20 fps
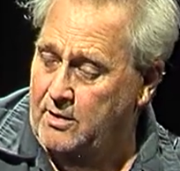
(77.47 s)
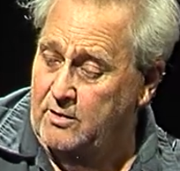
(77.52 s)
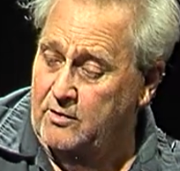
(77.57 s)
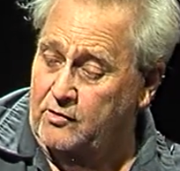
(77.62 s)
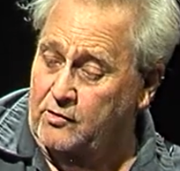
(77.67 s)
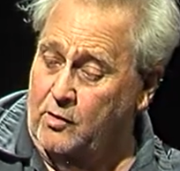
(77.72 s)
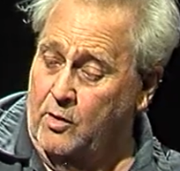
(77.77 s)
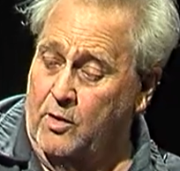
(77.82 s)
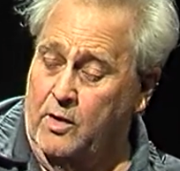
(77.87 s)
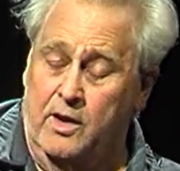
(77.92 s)

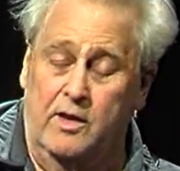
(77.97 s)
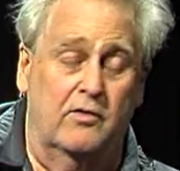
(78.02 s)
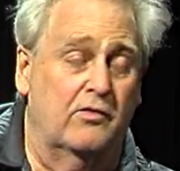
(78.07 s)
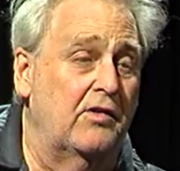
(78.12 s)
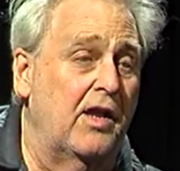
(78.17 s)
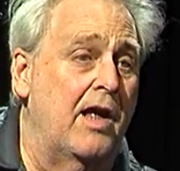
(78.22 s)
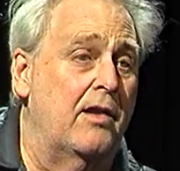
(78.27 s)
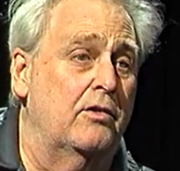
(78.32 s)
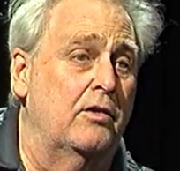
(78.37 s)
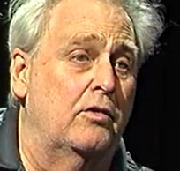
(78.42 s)
So it
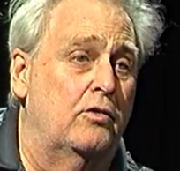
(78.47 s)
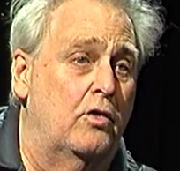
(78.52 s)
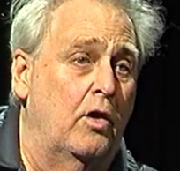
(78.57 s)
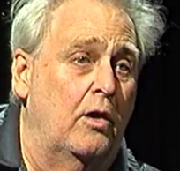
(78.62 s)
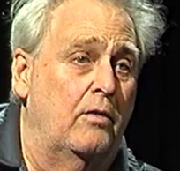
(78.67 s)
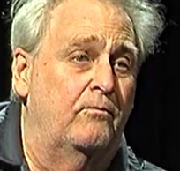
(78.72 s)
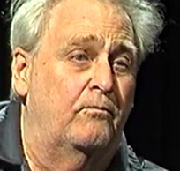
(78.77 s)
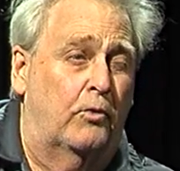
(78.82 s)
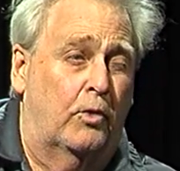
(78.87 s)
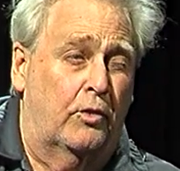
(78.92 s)
sounded
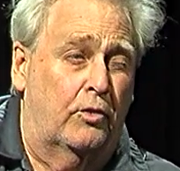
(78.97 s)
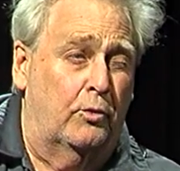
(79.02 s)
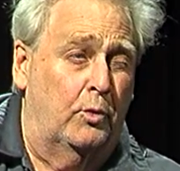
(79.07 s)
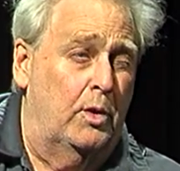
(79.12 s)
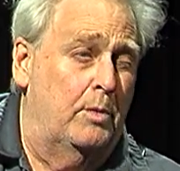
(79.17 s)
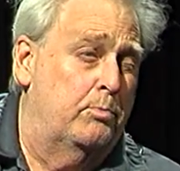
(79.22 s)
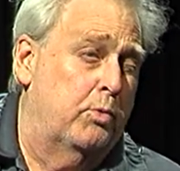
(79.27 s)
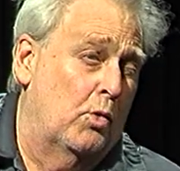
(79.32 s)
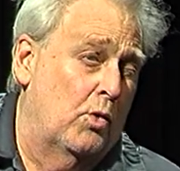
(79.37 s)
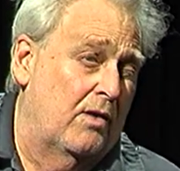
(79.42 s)
good for
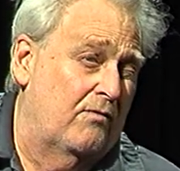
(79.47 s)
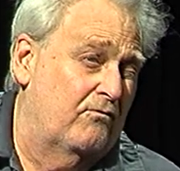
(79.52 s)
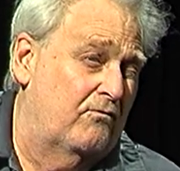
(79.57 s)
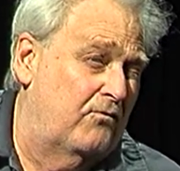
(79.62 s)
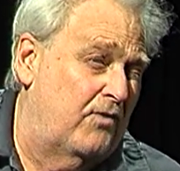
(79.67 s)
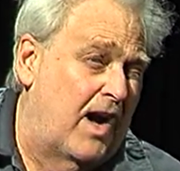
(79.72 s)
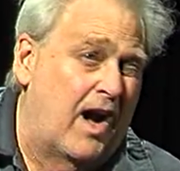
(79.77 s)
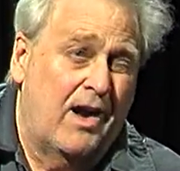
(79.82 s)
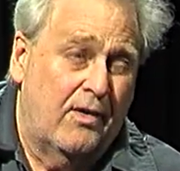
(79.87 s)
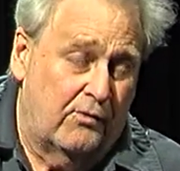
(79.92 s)

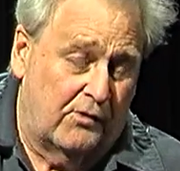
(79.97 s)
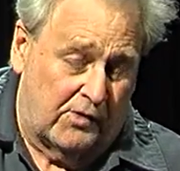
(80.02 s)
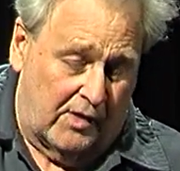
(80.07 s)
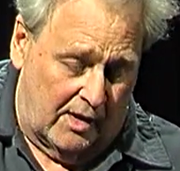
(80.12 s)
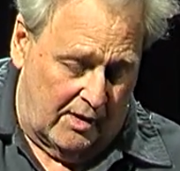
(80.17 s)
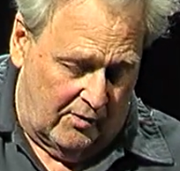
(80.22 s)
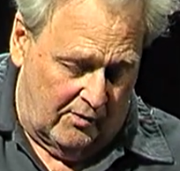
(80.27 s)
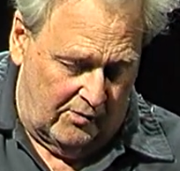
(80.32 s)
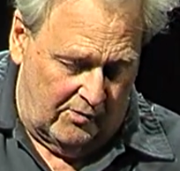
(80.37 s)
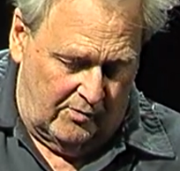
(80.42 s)
3.5
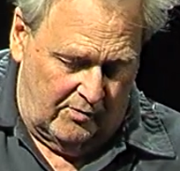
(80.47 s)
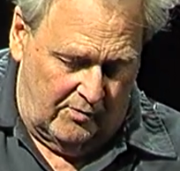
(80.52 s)
seconds.